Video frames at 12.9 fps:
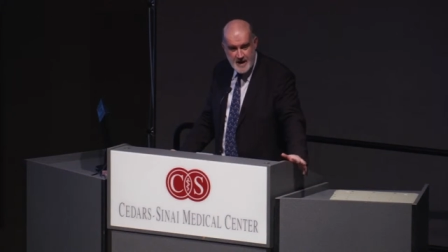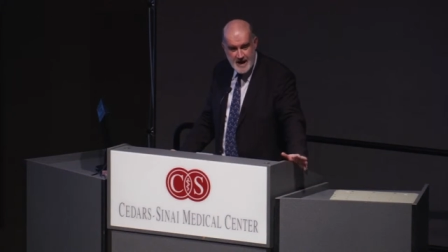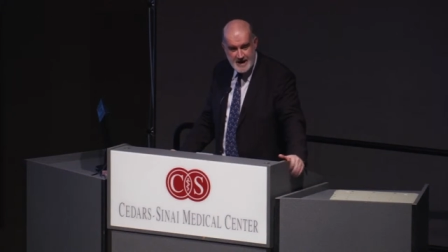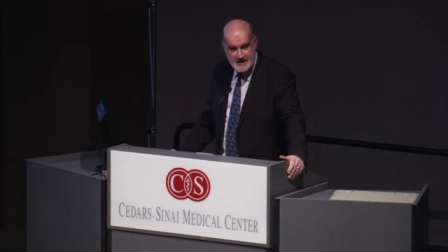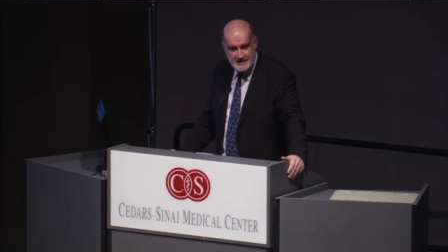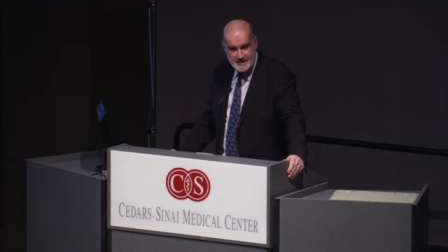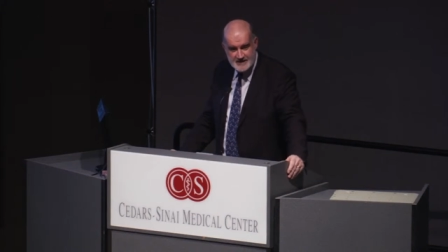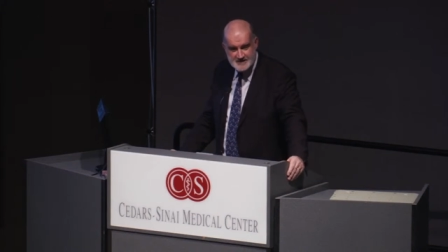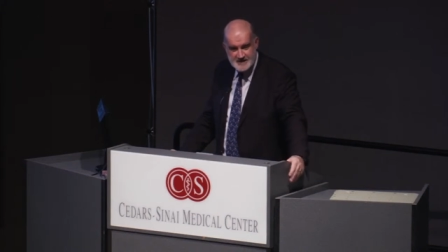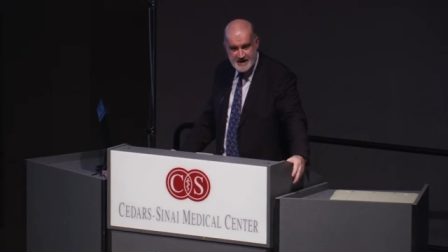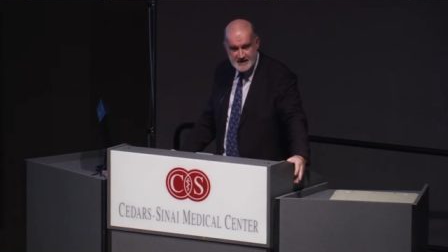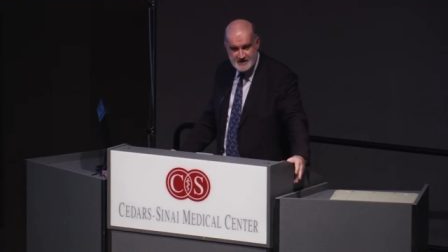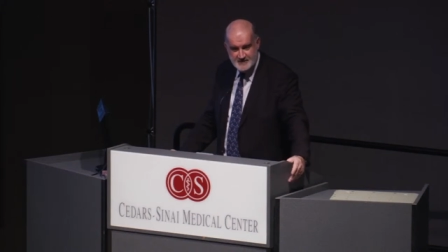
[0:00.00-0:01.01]
out and they
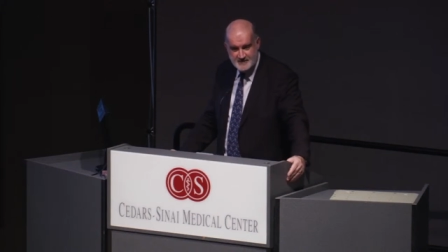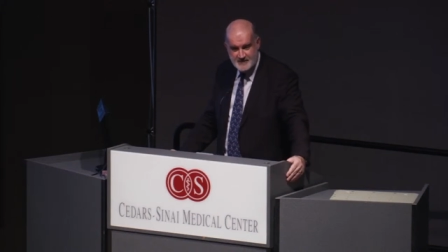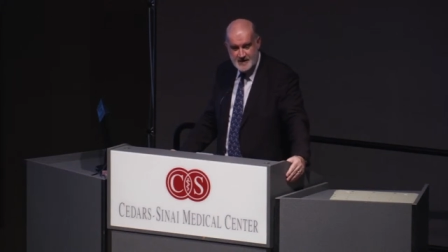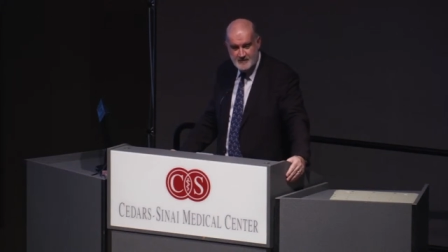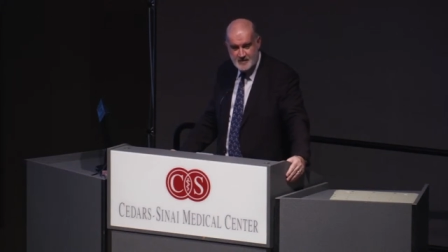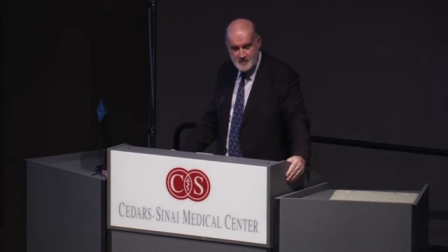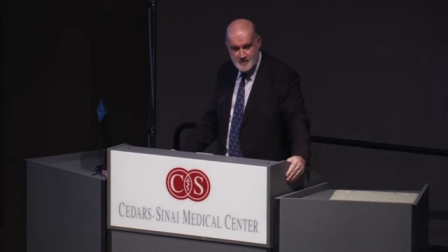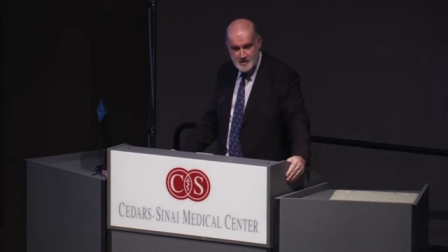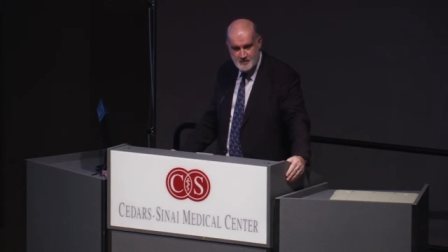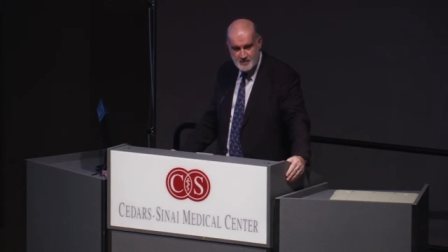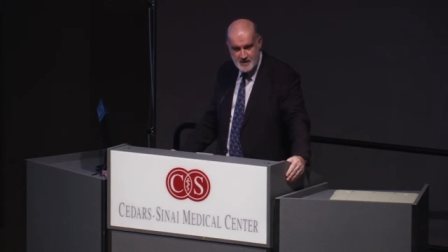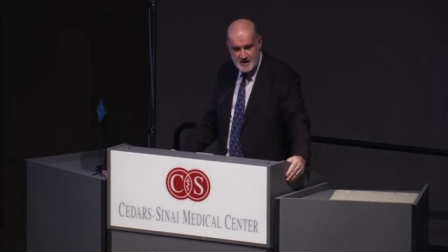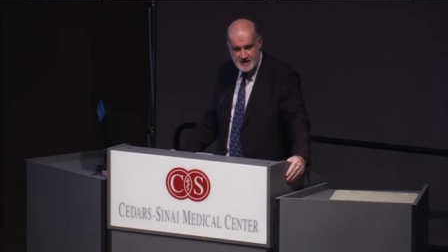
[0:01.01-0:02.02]
say to the family
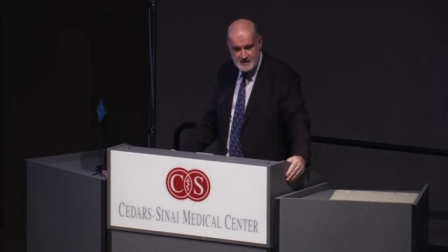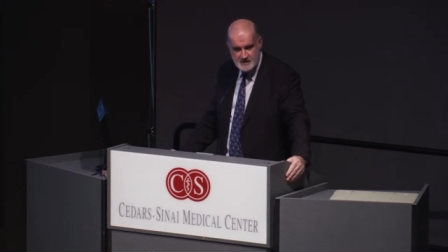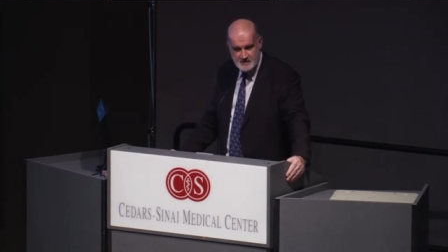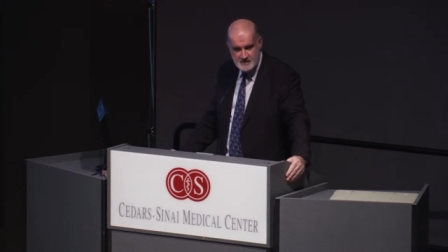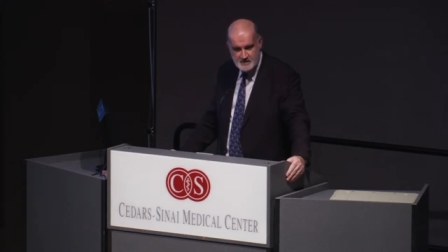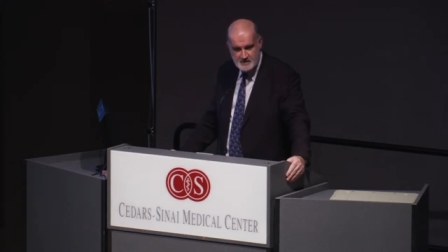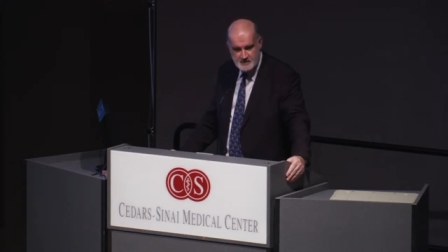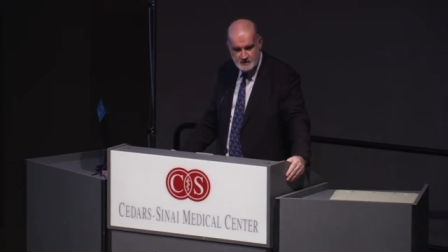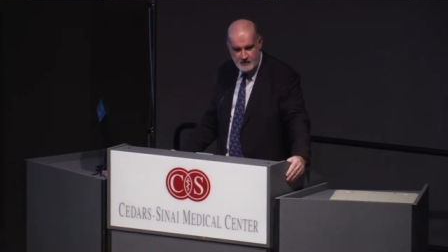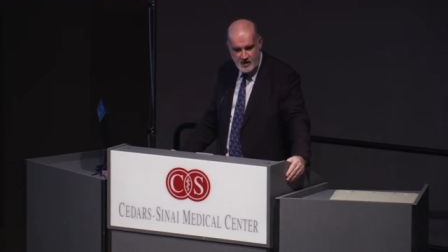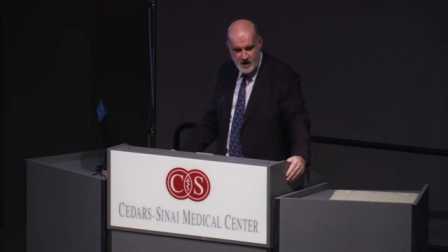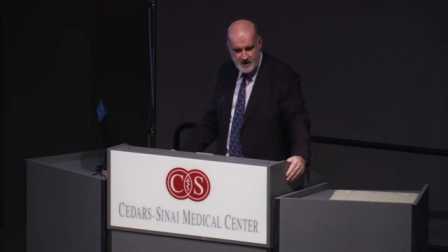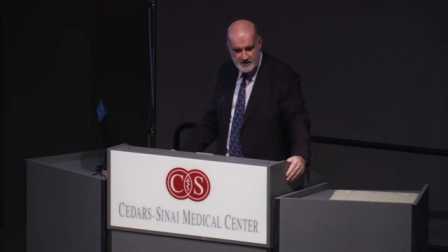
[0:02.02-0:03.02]
member,
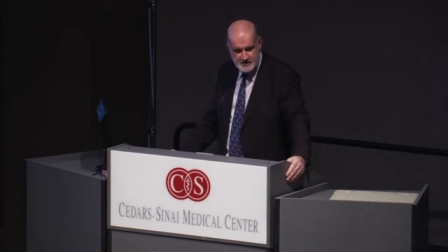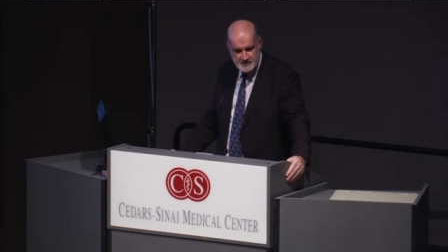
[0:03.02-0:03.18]
What?